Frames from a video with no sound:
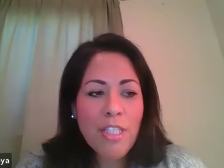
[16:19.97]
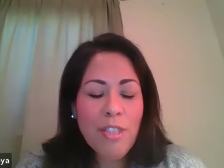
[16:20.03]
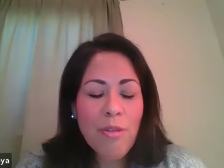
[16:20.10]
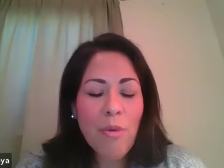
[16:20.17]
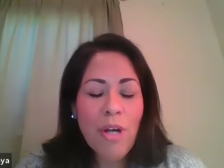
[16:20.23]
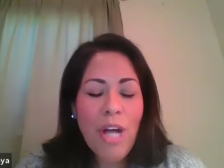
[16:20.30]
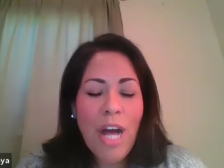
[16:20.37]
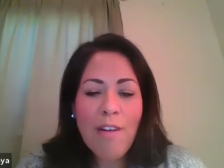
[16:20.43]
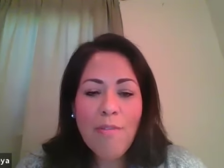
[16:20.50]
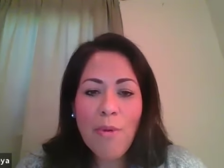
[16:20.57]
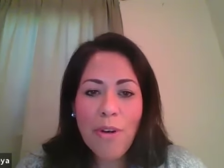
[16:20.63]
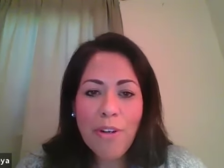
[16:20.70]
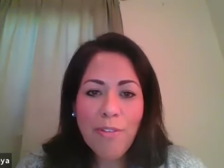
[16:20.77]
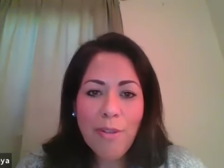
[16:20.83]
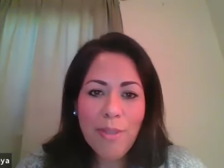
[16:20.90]
we'll have
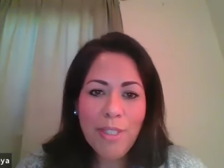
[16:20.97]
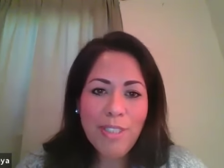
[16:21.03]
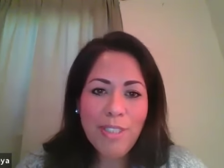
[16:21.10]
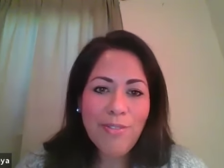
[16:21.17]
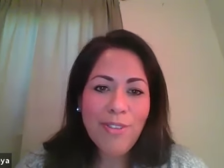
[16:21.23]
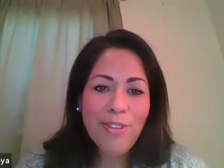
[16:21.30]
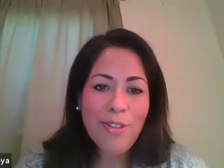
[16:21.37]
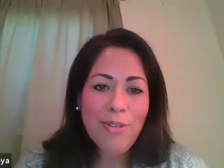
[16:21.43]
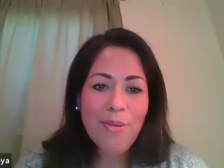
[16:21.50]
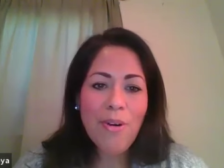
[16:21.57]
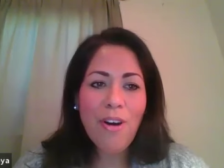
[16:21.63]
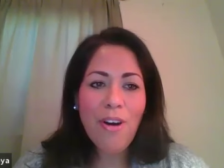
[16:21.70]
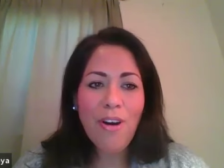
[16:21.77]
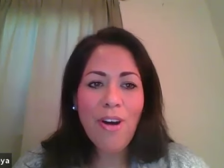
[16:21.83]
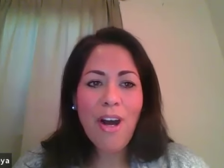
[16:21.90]
more information for you
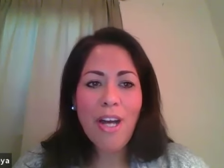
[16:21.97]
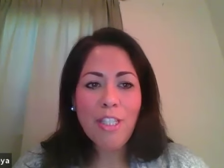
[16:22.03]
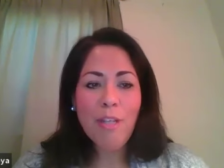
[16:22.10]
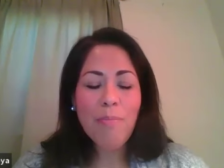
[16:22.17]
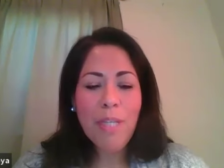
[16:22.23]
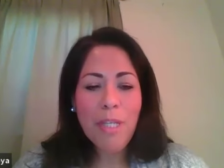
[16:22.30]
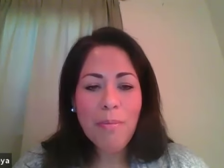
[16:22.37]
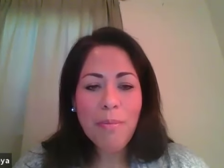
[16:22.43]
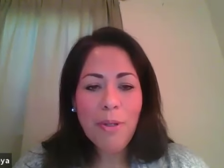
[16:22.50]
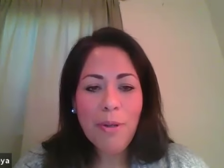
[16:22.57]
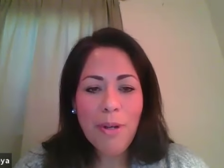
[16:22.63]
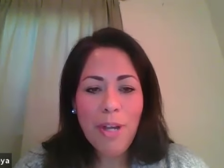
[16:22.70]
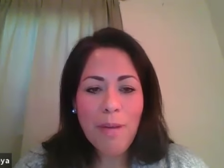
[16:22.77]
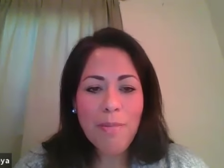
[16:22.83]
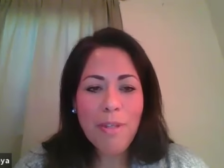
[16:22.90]
all on the PEEP
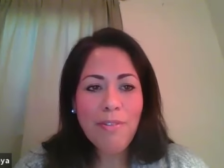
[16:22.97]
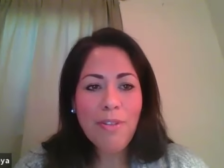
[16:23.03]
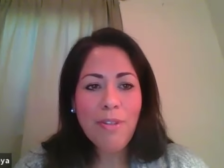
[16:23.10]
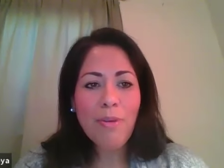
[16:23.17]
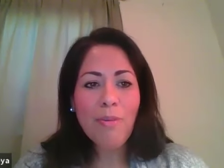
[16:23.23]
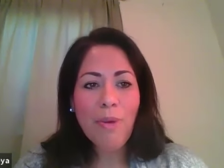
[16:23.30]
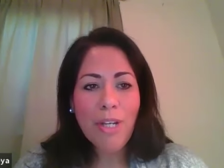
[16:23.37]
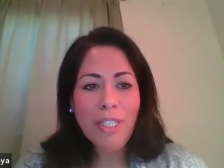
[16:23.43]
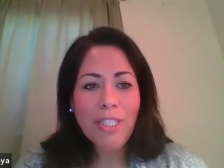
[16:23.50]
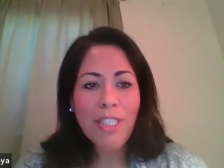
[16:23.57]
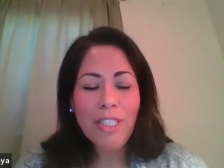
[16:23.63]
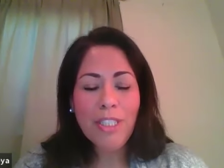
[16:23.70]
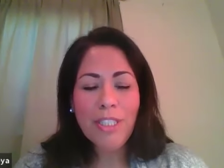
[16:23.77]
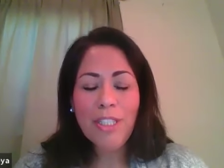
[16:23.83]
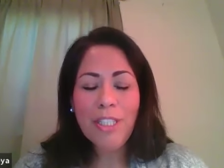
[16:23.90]
program if you wanted
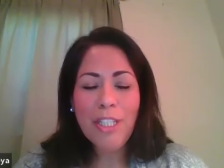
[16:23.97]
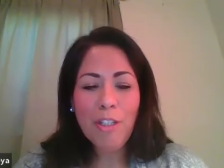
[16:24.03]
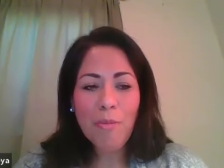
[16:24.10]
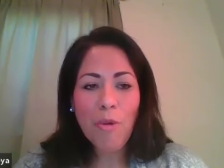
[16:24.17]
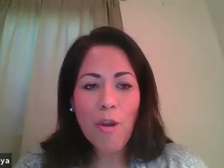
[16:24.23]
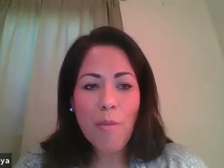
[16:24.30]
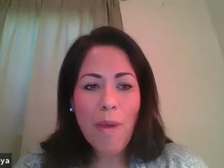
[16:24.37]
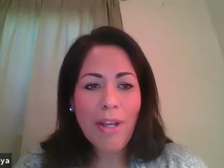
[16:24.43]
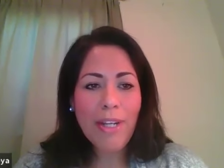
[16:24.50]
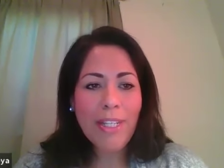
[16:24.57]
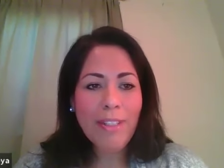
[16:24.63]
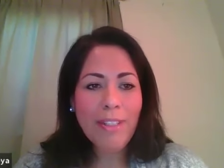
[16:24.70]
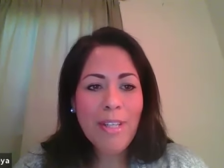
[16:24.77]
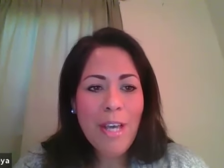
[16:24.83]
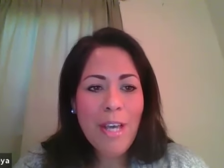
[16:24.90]
to hear more about it.
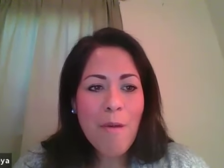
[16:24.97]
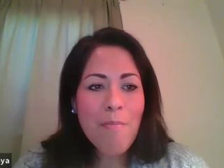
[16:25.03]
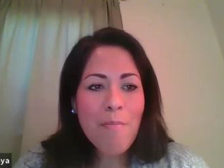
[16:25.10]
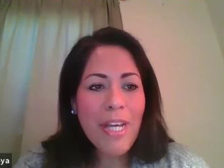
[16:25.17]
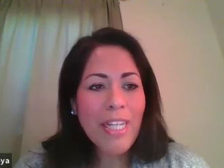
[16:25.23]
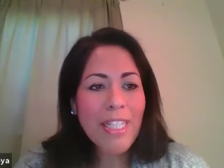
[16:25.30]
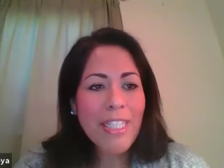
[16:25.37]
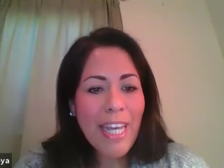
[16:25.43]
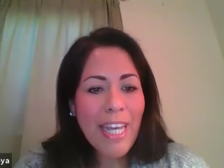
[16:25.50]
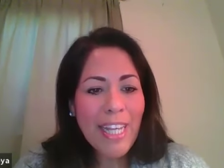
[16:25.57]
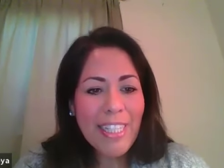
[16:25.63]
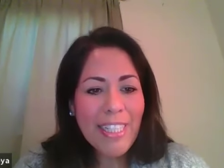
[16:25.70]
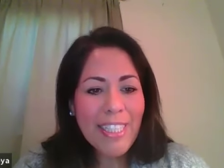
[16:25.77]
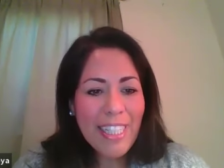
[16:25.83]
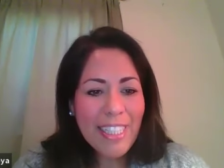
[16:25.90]
But
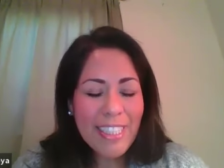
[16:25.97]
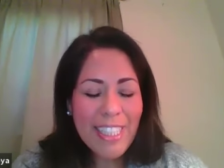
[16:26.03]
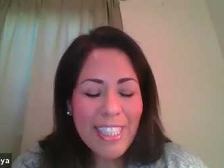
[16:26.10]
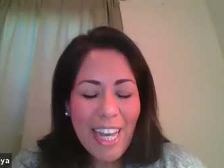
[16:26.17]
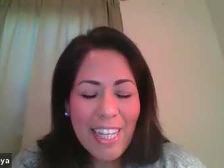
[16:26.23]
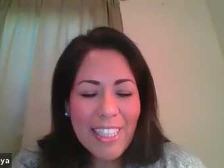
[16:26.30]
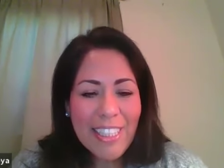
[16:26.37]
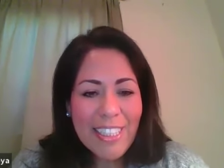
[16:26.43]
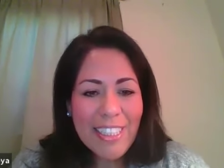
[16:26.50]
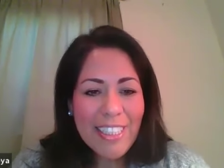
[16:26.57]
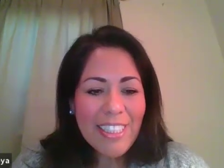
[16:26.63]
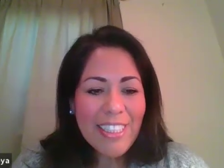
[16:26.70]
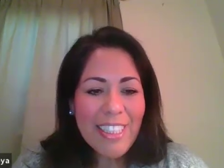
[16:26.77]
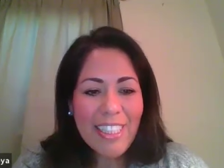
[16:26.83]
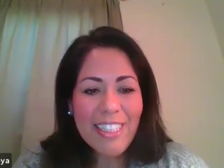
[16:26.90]
again, thanks to
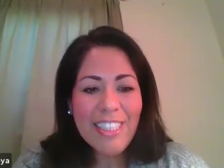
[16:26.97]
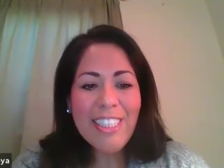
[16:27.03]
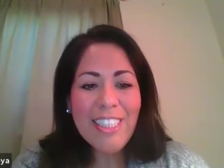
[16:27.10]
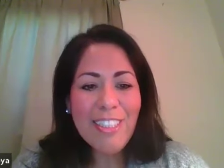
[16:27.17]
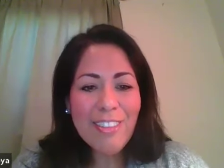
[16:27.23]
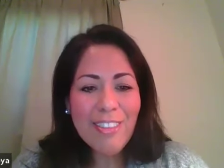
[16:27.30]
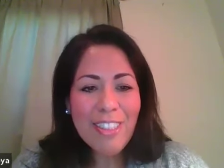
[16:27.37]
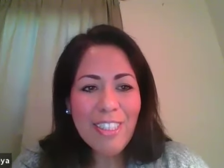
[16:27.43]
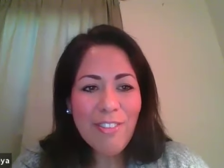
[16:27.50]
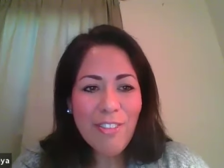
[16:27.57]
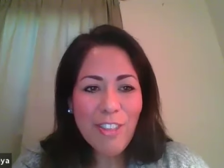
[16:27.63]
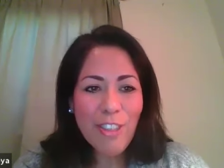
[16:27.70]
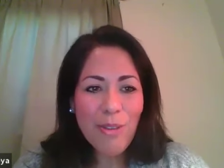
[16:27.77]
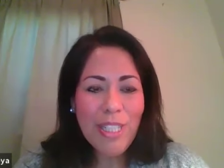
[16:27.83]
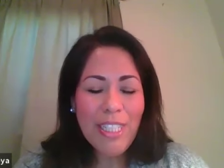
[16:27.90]
Alan, thanks to Julie for
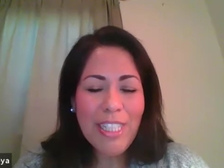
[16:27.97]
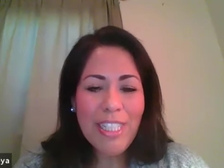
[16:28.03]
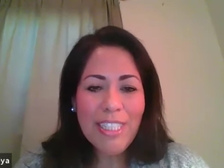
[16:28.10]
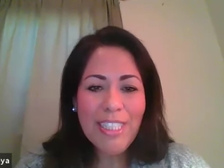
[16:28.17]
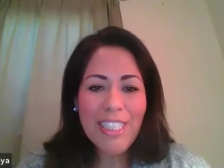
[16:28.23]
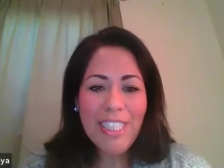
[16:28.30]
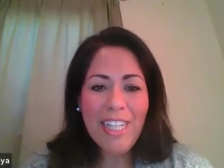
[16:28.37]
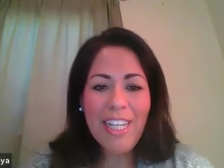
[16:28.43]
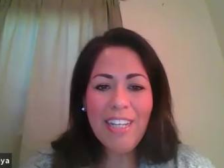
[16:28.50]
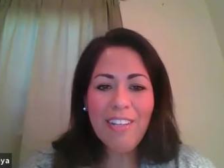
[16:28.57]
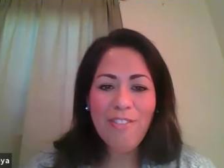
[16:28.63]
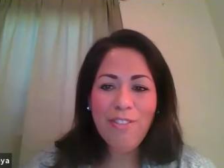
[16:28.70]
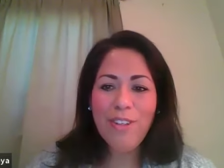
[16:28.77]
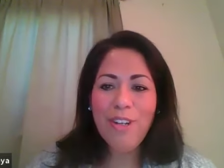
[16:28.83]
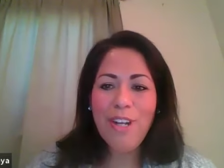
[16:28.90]
joining us today
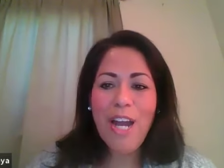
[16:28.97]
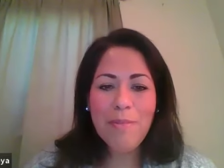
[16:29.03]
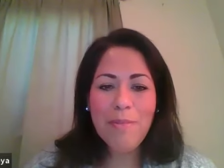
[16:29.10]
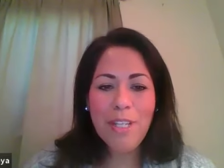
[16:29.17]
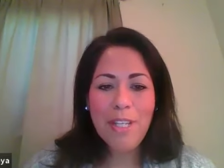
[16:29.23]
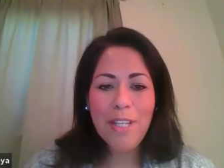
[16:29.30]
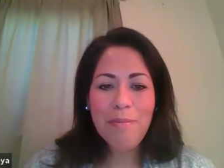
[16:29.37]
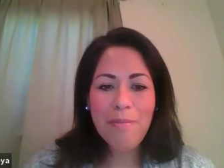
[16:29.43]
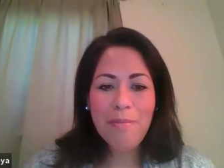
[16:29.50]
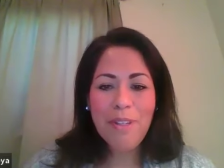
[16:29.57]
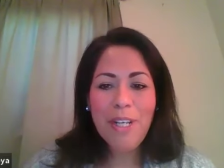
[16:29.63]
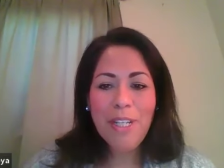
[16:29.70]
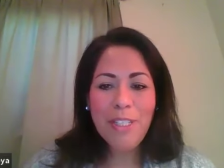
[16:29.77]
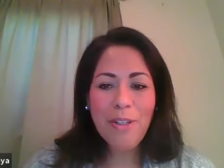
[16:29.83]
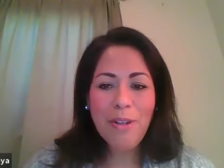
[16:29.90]
and for the,
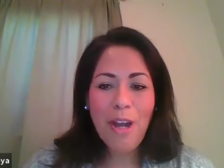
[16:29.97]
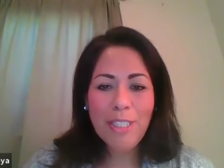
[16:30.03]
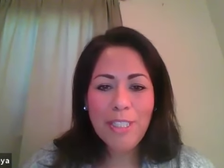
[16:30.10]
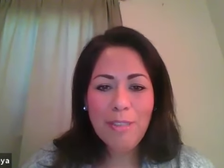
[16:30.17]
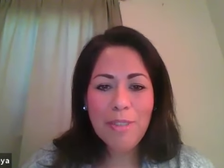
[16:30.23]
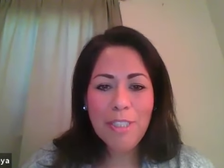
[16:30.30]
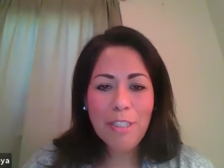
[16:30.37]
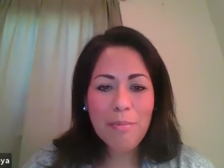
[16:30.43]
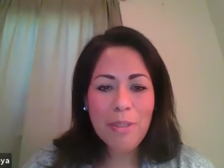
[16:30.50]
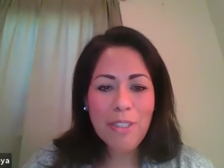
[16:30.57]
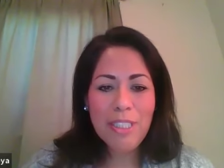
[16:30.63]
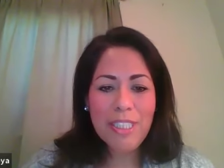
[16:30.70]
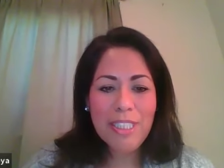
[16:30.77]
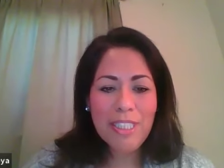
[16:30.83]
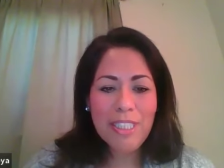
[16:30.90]
your awesome
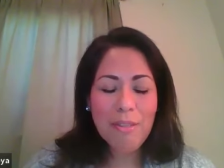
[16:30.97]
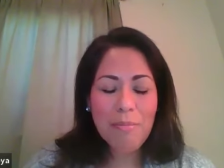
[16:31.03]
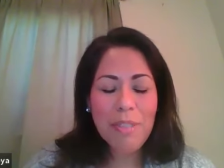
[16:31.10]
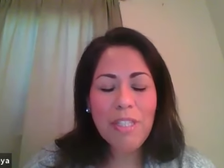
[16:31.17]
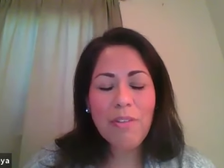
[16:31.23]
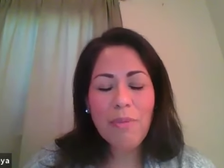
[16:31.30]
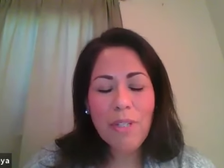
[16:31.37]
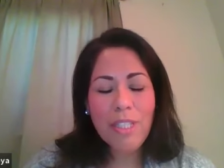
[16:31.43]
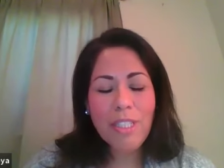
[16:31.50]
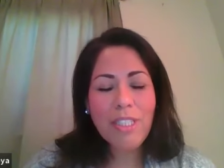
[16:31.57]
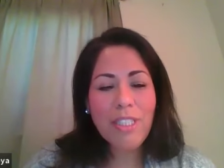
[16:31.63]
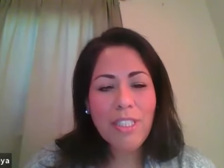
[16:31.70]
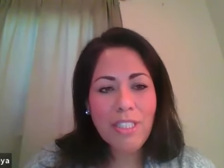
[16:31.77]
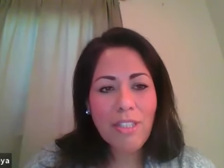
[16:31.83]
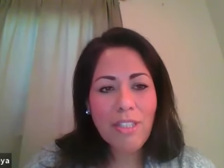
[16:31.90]
experiences and being willing
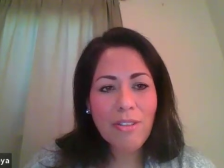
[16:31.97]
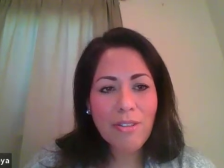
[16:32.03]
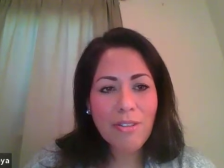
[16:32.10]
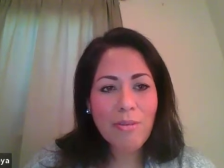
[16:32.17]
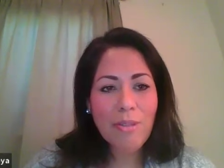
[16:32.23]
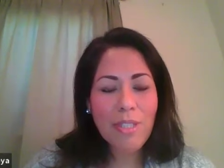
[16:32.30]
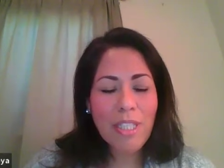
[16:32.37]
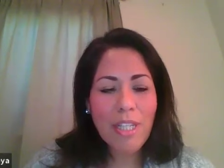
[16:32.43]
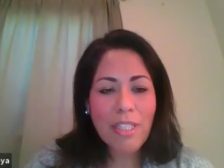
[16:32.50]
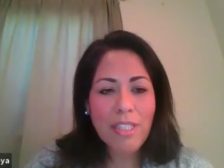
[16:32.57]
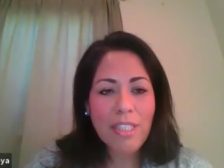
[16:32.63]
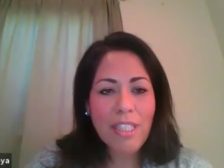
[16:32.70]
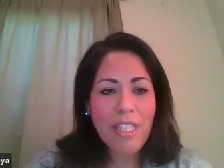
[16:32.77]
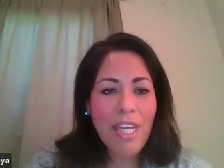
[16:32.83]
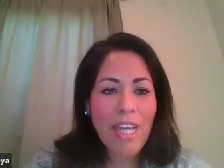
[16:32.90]
to share those with us
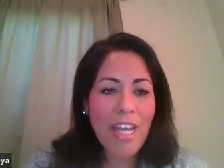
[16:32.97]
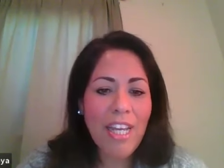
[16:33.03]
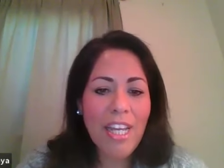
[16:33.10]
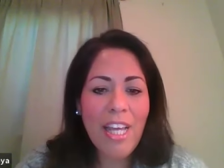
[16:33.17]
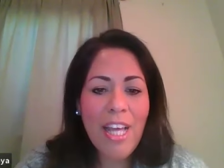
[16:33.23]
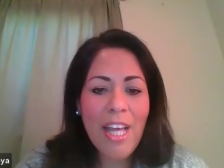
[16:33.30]
today.